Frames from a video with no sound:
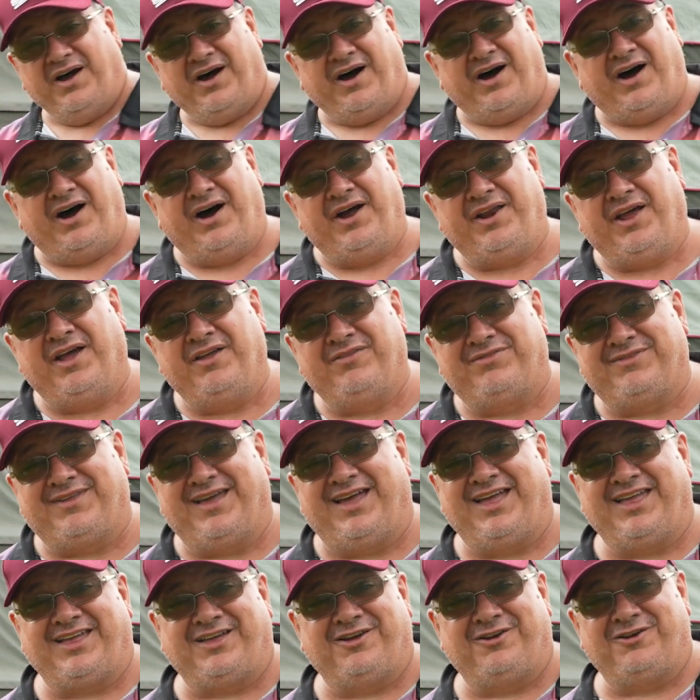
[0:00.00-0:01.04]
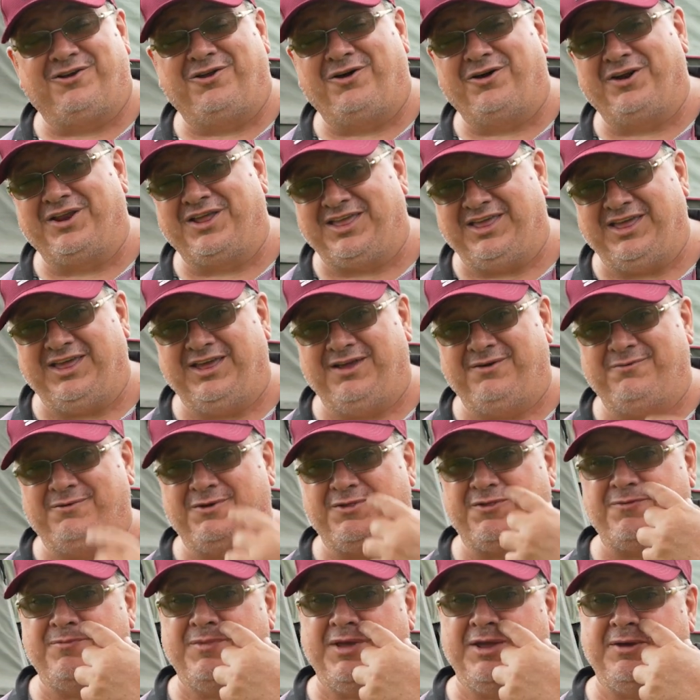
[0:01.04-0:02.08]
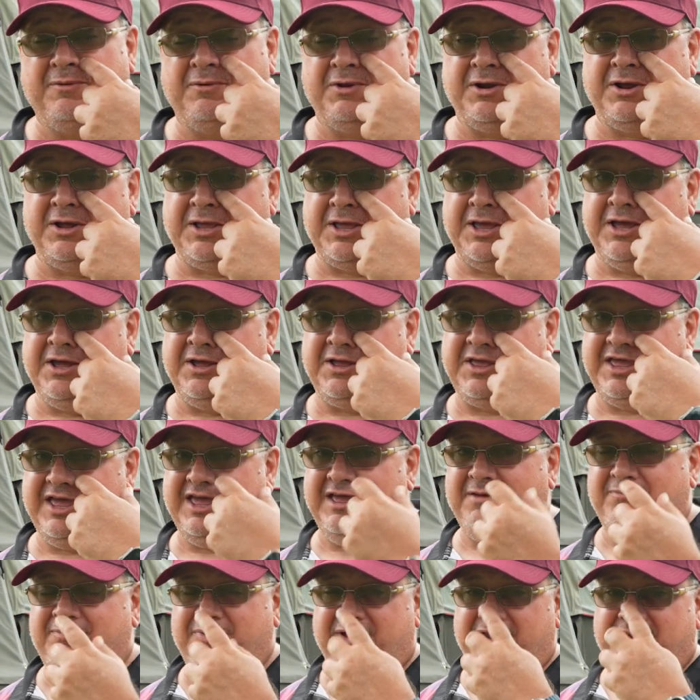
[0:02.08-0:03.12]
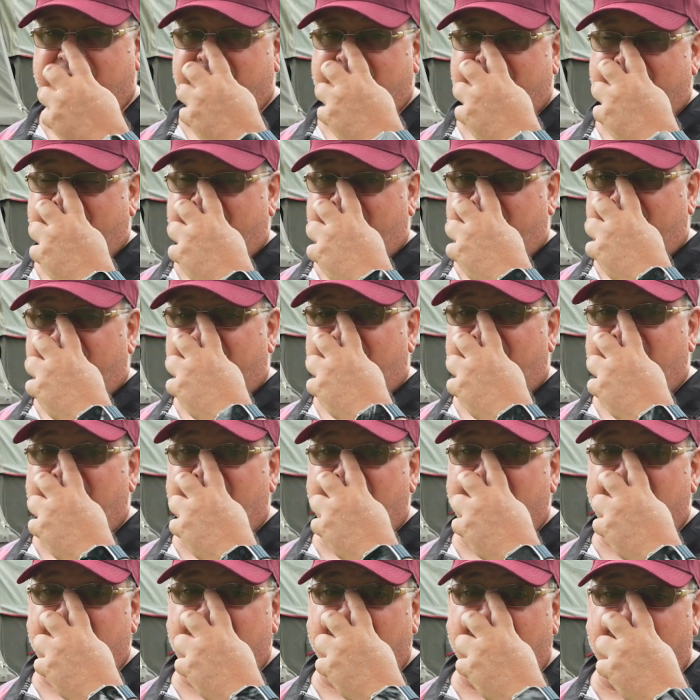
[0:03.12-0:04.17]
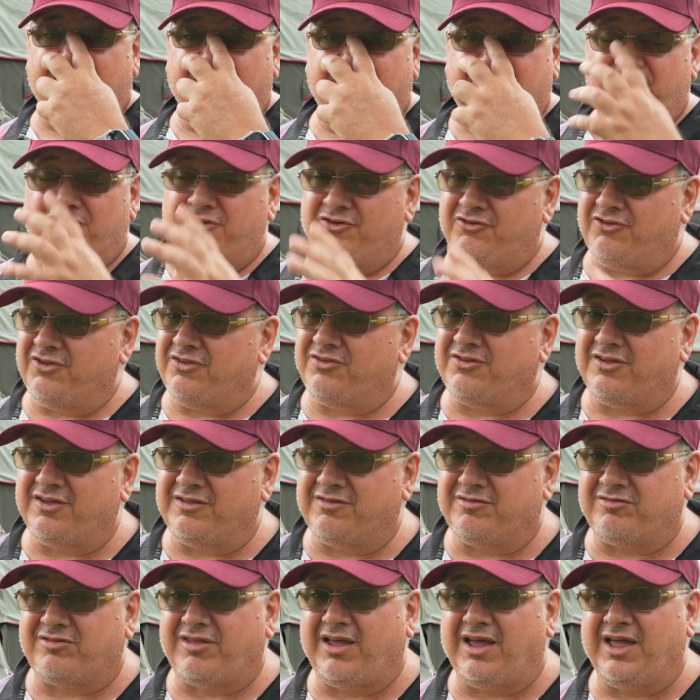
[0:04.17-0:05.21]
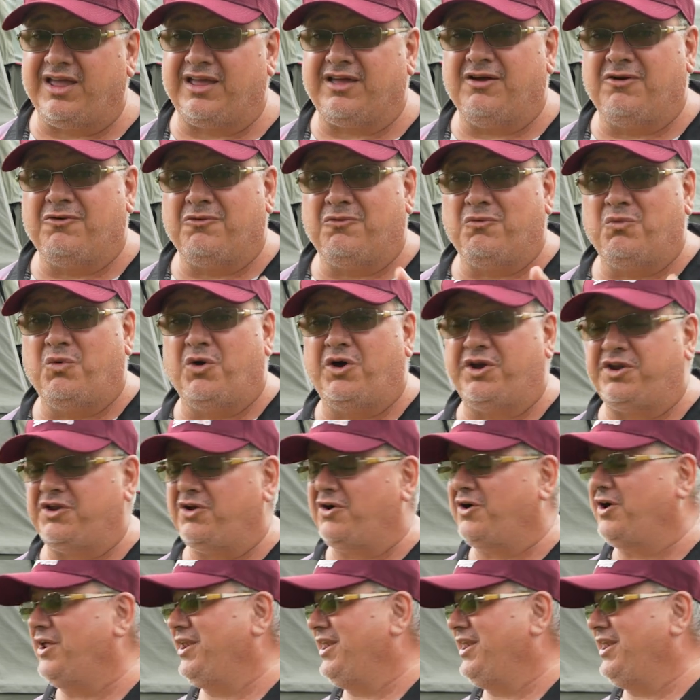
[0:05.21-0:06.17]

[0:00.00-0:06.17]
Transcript: I don't take a lot of gear with me when I go camping. I just need to usually just take what I